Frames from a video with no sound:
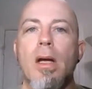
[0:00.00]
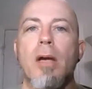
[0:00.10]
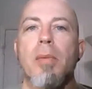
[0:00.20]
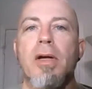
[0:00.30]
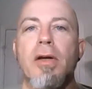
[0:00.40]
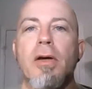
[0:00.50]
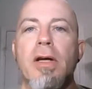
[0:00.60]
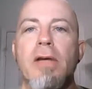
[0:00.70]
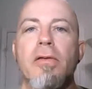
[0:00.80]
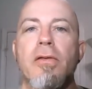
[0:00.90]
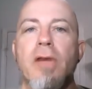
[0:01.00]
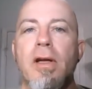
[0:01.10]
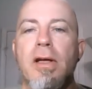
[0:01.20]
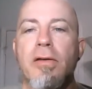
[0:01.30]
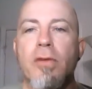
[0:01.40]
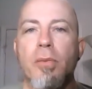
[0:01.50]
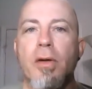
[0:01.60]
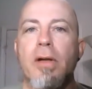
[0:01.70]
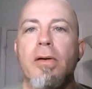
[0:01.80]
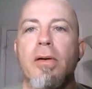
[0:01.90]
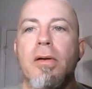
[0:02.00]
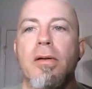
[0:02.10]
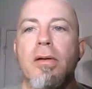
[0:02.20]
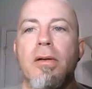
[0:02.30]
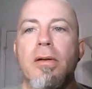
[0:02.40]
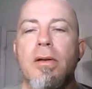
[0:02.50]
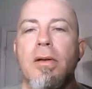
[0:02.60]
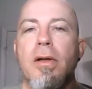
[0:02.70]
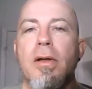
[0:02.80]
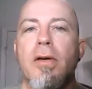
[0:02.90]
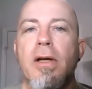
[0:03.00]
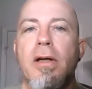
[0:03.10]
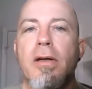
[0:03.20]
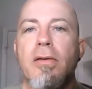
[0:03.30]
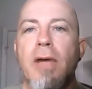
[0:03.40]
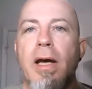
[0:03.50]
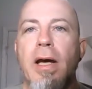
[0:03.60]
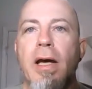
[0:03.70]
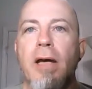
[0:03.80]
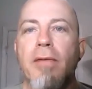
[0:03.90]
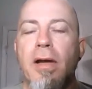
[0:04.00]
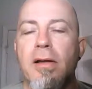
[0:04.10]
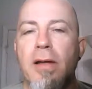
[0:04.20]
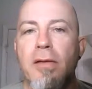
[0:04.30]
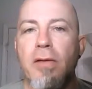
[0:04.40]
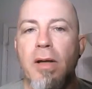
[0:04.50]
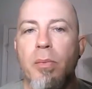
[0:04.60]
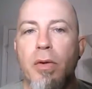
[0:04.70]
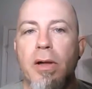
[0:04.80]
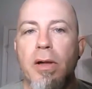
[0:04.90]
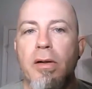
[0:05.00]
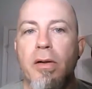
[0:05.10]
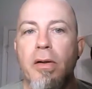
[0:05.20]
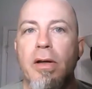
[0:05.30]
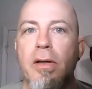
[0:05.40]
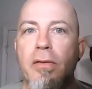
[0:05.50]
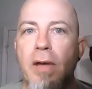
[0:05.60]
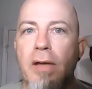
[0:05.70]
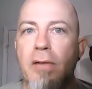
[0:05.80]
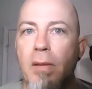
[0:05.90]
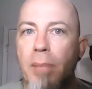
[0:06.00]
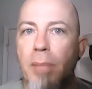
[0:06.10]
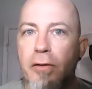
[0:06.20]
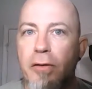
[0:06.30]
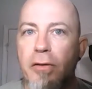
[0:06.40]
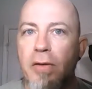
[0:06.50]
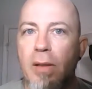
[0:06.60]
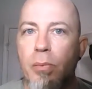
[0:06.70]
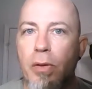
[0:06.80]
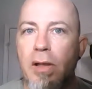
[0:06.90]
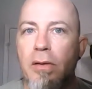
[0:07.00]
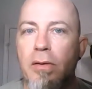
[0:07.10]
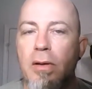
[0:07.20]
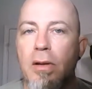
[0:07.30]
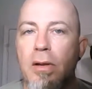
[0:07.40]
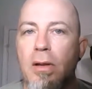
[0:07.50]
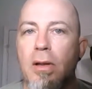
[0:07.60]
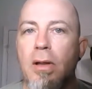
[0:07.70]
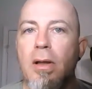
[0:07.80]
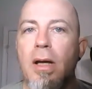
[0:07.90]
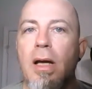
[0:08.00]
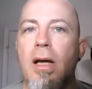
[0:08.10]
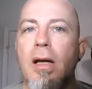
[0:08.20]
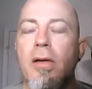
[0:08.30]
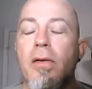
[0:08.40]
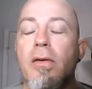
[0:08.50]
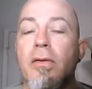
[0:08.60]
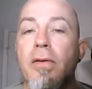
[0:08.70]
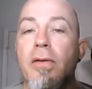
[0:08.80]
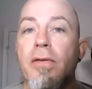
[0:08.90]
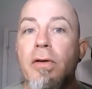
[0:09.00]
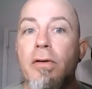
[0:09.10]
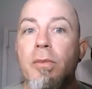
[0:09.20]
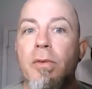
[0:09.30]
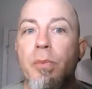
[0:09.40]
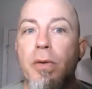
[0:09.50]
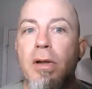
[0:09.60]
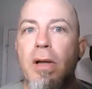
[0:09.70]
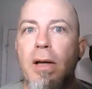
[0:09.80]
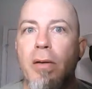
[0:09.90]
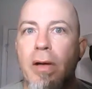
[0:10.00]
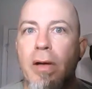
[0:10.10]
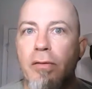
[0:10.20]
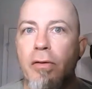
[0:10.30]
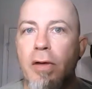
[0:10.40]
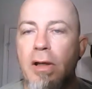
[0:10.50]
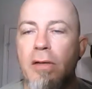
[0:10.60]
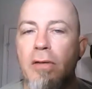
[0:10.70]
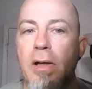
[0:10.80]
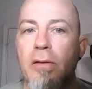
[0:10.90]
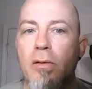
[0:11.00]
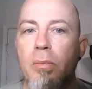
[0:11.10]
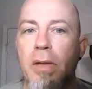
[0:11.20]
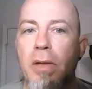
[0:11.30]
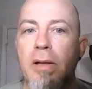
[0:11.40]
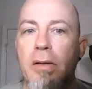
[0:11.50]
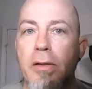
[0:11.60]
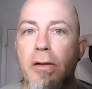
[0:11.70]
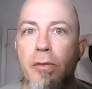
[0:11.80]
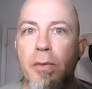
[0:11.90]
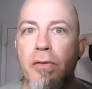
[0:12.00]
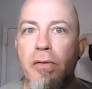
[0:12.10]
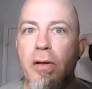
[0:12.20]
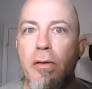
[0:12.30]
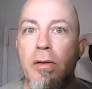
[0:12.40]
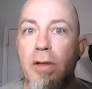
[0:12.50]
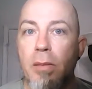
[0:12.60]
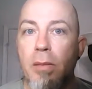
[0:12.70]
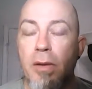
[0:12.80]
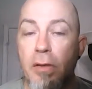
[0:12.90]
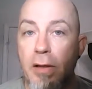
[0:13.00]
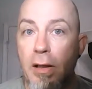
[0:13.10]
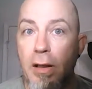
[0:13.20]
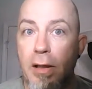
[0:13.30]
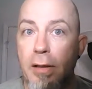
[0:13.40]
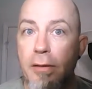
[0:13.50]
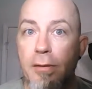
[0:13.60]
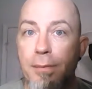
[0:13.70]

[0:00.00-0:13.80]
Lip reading: But there is an Easter print. There is a Valentine's Day print. There is a St. Patrick's Day print. And there is even a Christmas print. However, it is not so blatantly Christmas that you can tell by looking at it.